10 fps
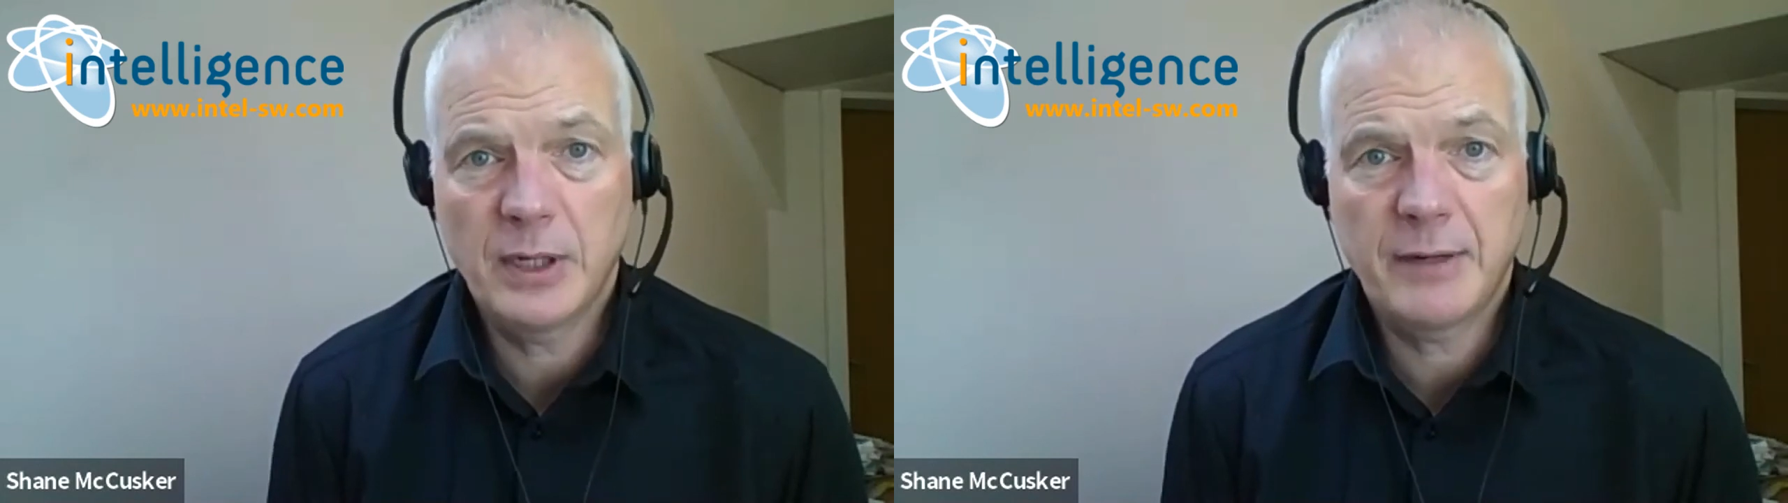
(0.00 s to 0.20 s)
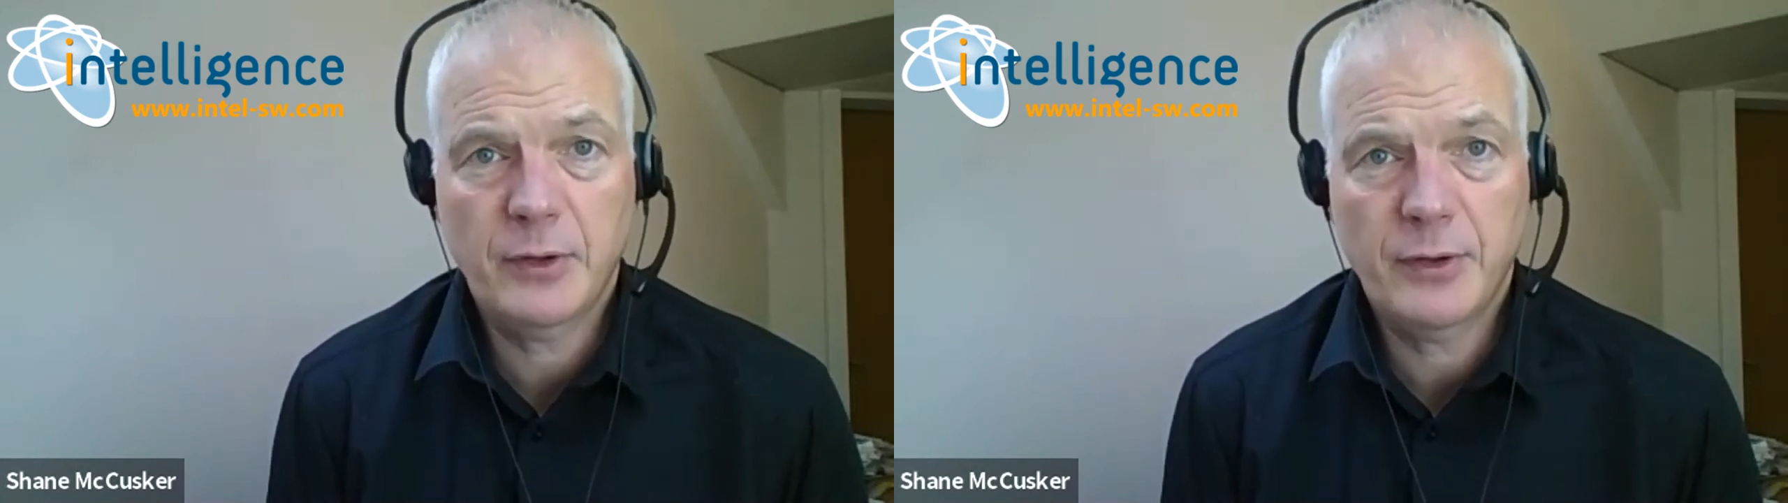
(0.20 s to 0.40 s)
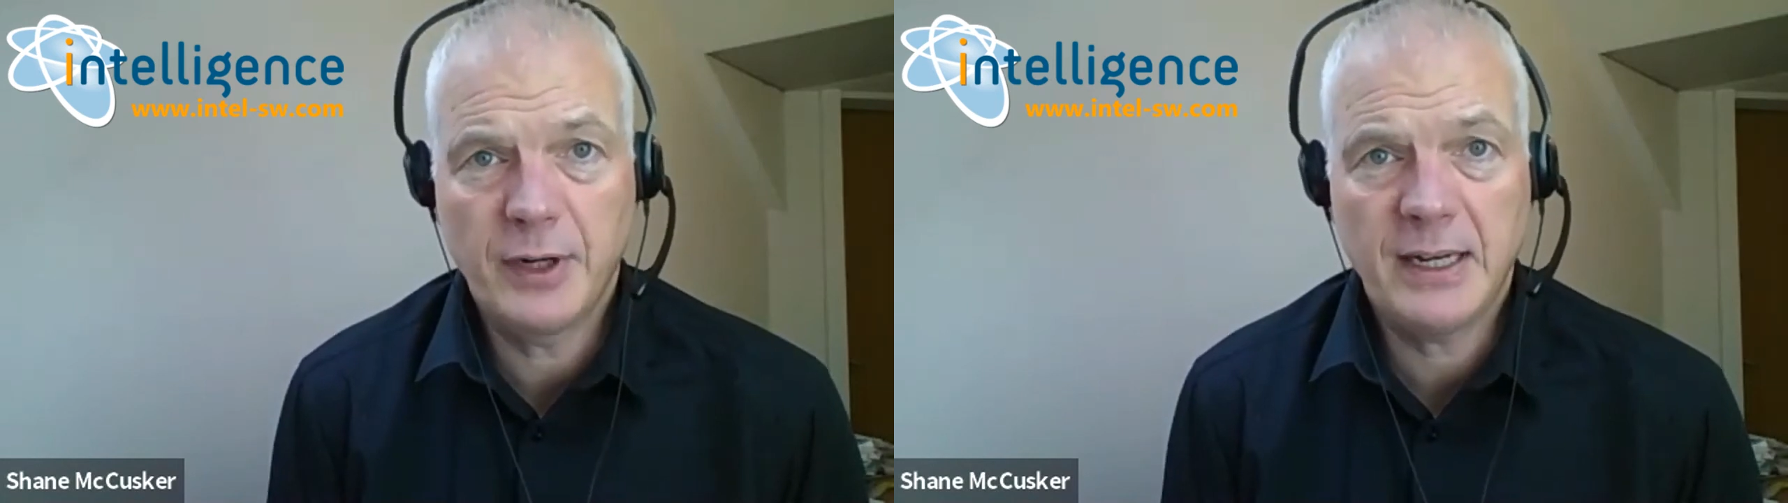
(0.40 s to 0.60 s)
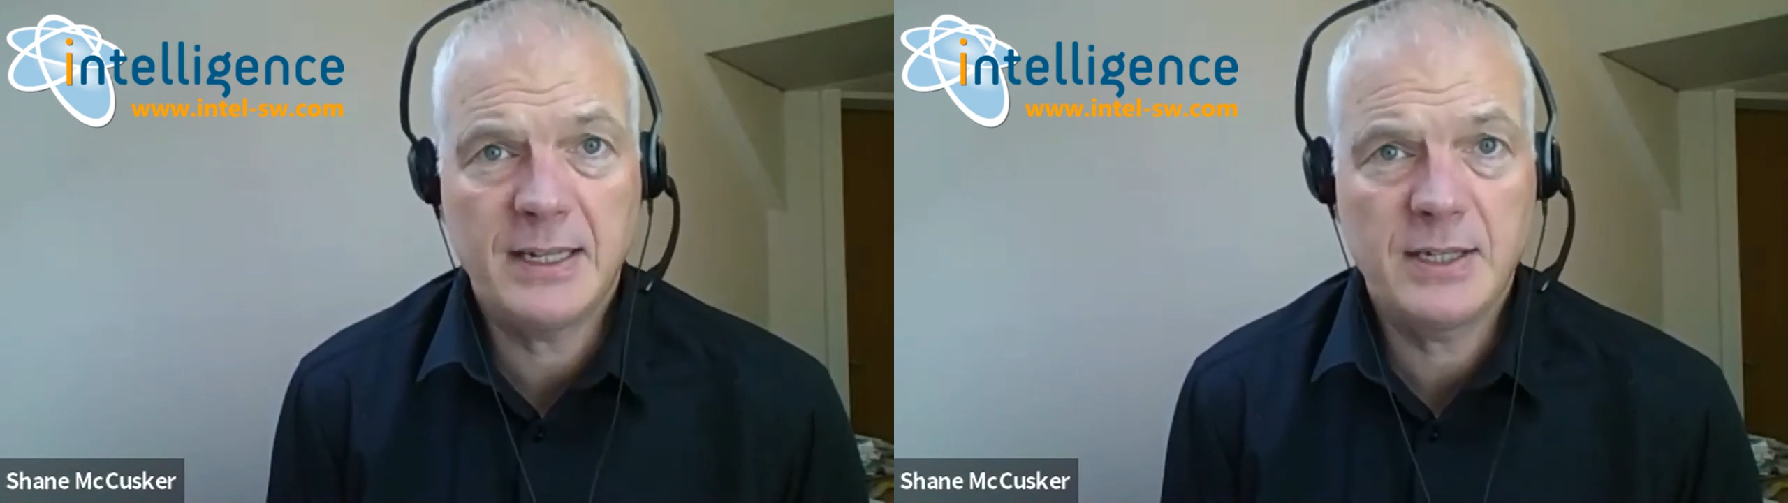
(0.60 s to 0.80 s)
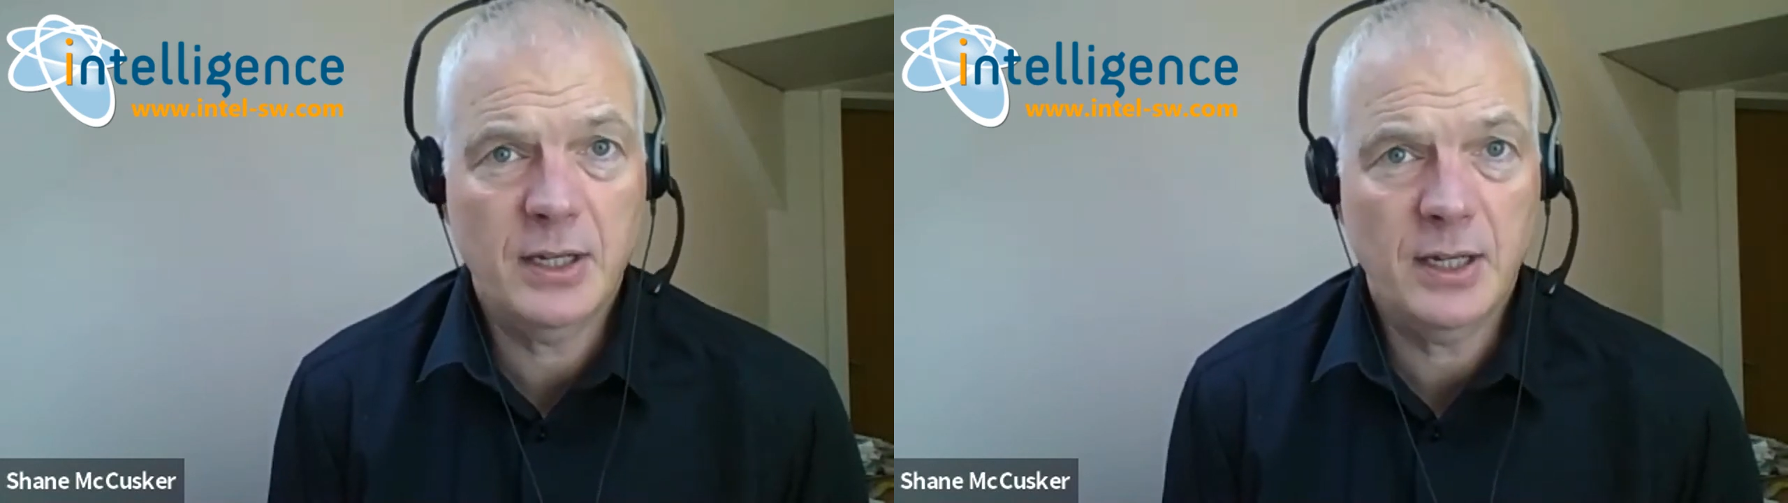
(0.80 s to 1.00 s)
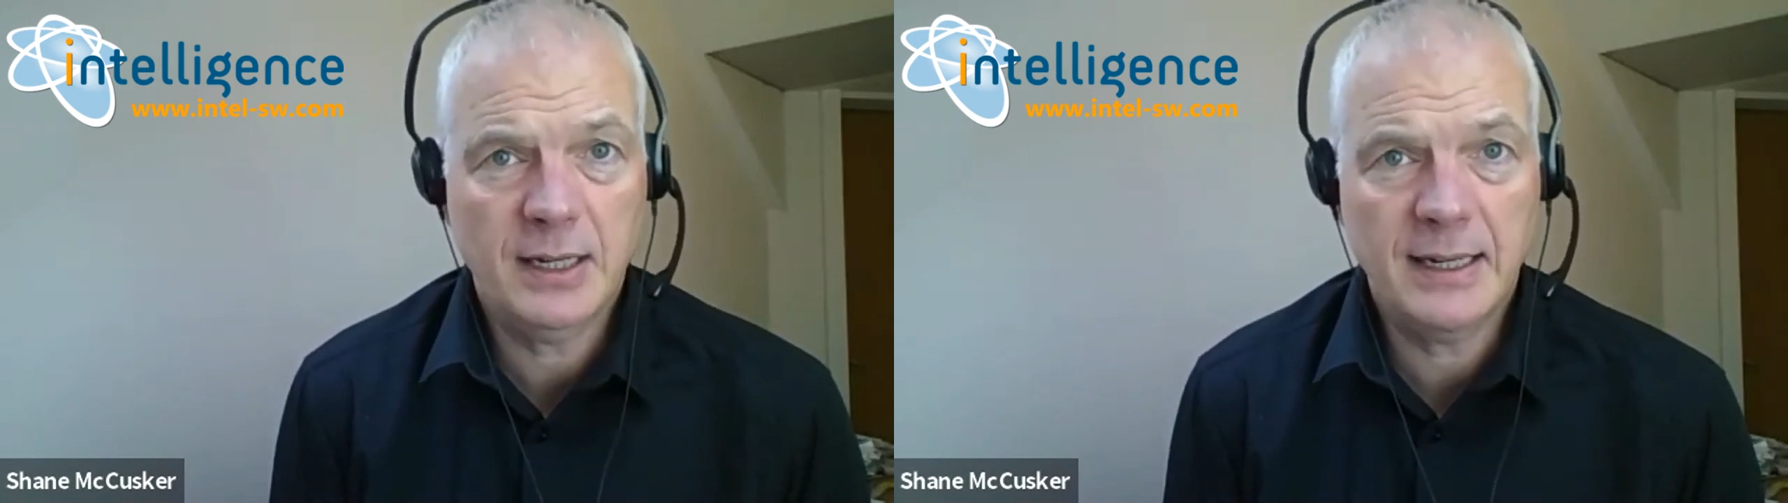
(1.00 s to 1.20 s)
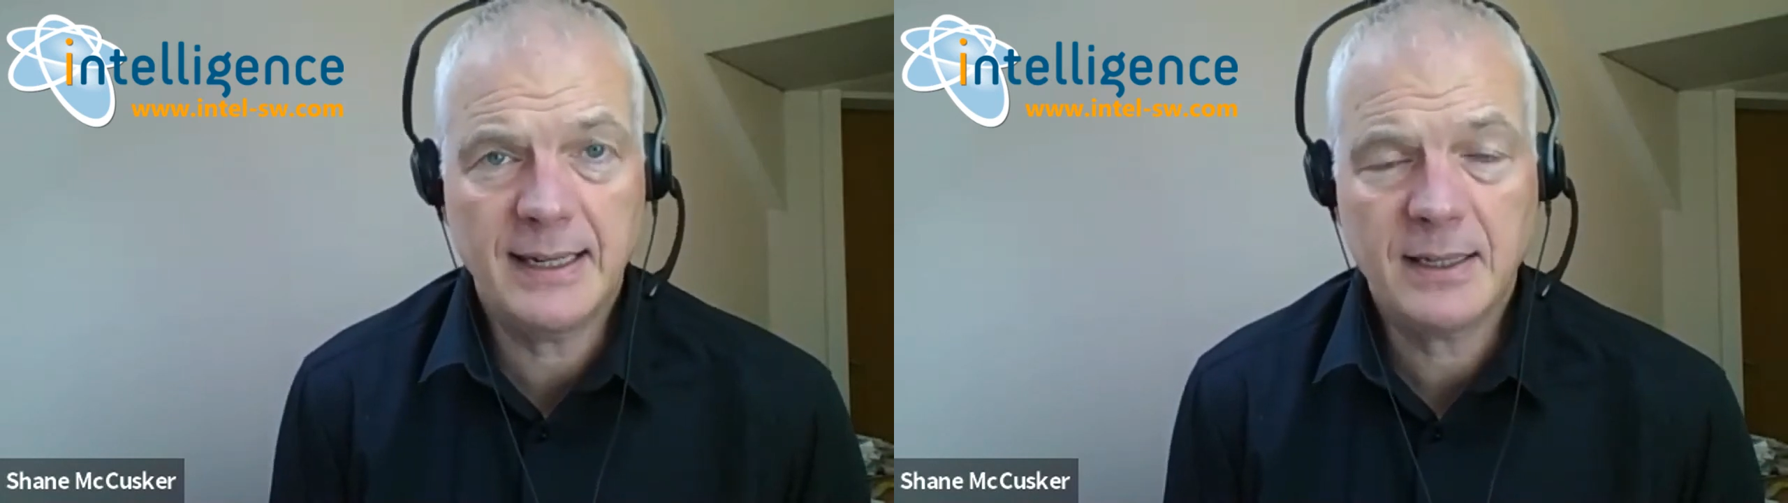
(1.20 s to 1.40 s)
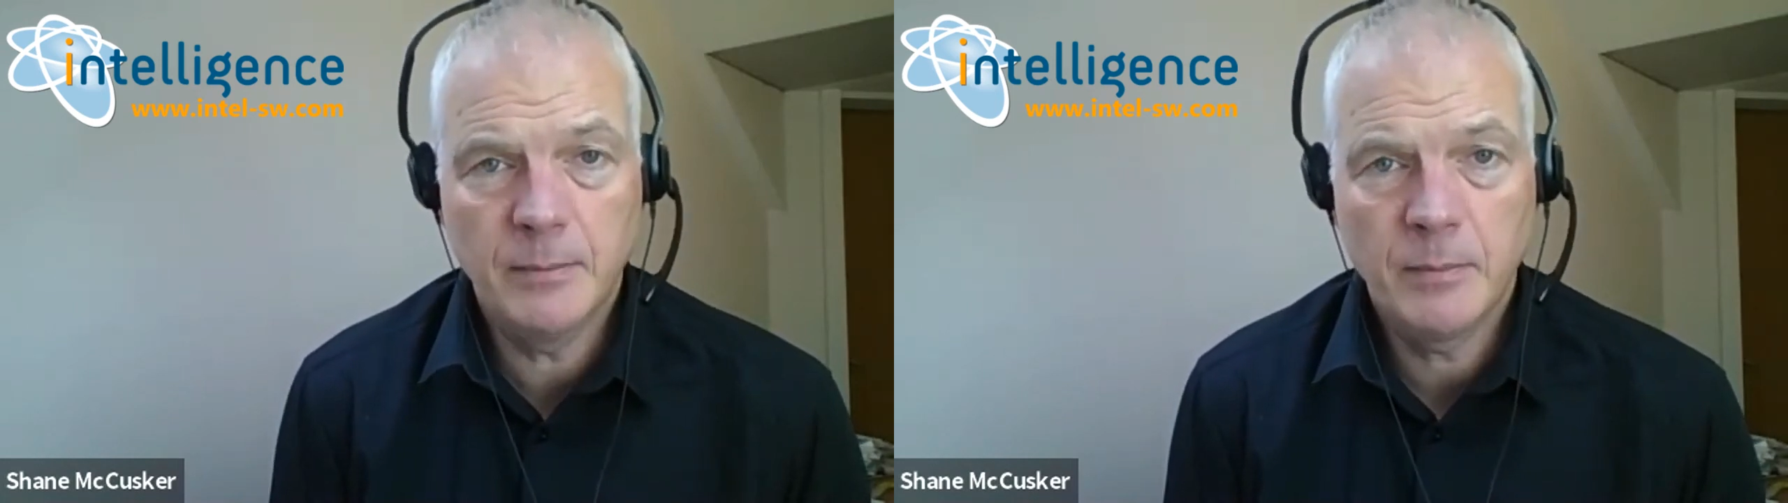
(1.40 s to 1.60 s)
after 30 days you got to
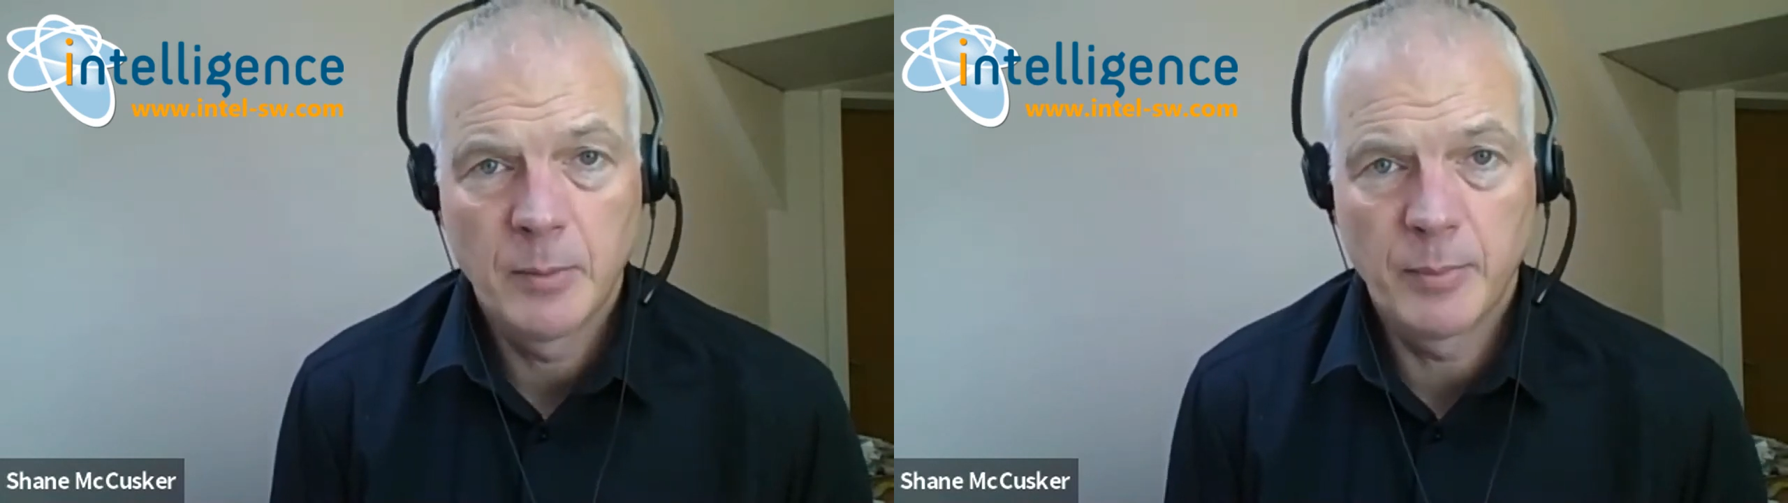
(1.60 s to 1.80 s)
delete them